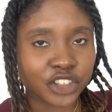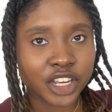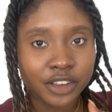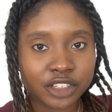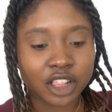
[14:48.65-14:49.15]

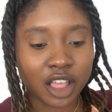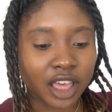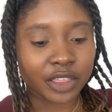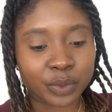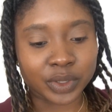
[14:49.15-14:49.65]

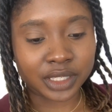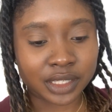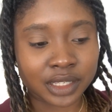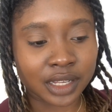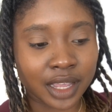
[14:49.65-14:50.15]
cheesecloth
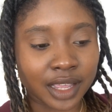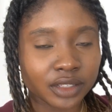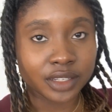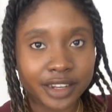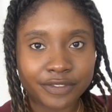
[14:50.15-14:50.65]

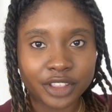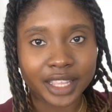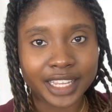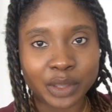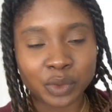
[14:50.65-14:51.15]
didn't feel
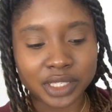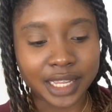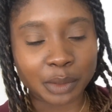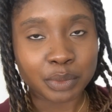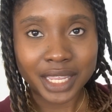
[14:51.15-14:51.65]
like it was
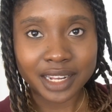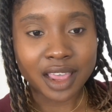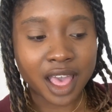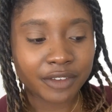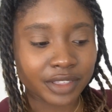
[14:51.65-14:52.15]
like big
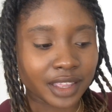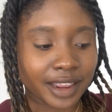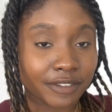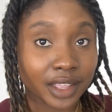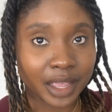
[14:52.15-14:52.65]
enough, and then
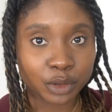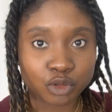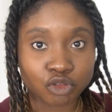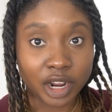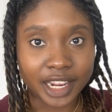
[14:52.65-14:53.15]
I felt like I was
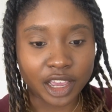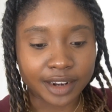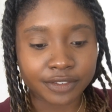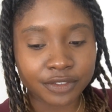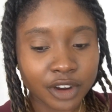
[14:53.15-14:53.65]
running out
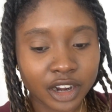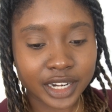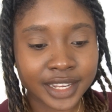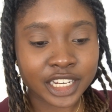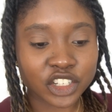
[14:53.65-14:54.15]
of
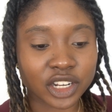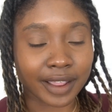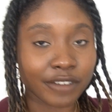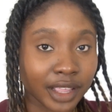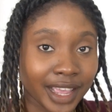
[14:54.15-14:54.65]
varnish, and
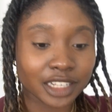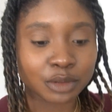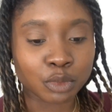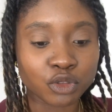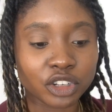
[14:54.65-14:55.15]
I felt like I had to
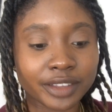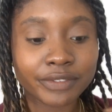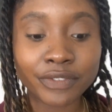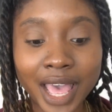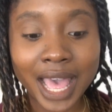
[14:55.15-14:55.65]
move really
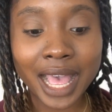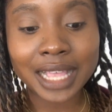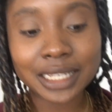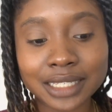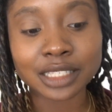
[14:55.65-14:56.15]

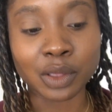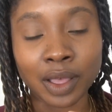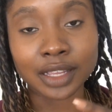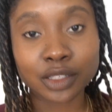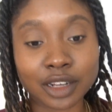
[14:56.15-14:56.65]
fast, so
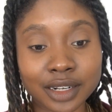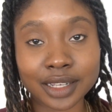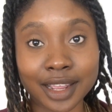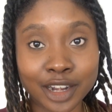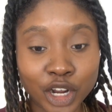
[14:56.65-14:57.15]
I started to
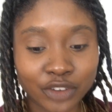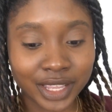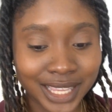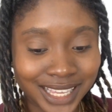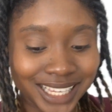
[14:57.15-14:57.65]
get
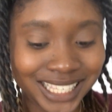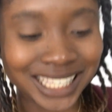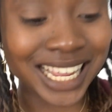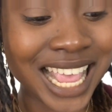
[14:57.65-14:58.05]
nervous.